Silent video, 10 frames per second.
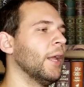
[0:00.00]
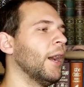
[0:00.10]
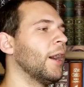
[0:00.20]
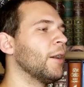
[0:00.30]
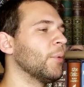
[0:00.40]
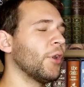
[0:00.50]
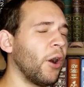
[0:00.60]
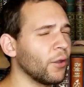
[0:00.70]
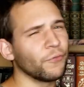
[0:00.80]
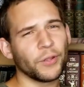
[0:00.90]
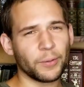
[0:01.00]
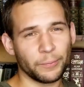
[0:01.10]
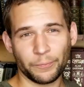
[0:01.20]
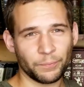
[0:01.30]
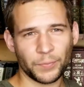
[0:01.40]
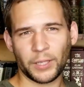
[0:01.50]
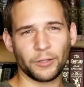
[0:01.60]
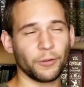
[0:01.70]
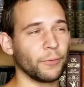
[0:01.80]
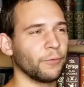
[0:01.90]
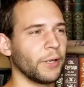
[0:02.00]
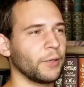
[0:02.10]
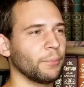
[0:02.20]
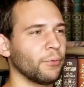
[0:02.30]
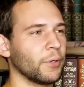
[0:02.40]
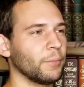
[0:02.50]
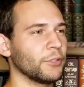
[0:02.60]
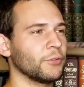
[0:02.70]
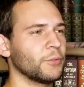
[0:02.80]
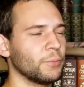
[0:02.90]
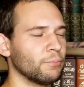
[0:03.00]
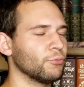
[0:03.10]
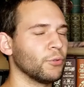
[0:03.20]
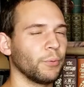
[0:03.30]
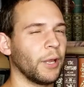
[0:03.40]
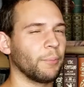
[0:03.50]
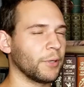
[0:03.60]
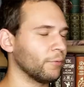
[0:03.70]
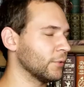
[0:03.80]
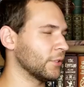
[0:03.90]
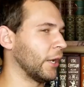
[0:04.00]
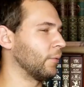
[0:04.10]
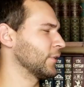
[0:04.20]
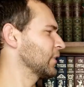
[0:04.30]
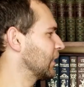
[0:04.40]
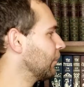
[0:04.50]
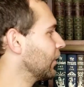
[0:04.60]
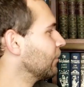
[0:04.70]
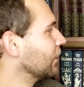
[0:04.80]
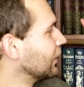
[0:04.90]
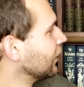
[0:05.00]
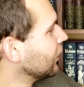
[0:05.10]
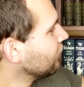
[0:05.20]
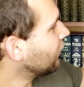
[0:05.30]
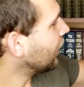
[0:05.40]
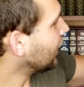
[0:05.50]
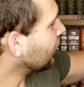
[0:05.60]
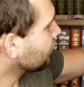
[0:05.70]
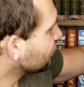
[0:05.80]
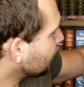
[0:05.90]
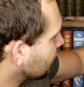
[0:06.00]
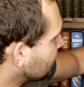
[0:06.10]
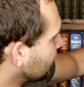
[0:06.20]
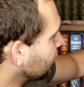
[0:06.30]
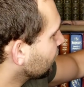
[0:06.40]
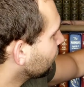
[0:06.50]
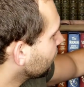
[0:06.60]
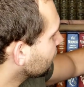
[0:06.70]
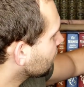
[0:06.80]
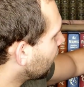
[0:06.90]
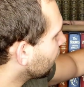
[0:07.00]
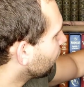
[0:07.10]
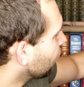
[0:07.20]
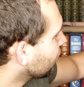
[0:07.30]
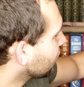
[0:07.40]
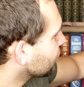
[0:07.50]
Um, and all of them in their own right are pretty much super epic design wise, except maybe my Anglo Saxon England one is kind of boring.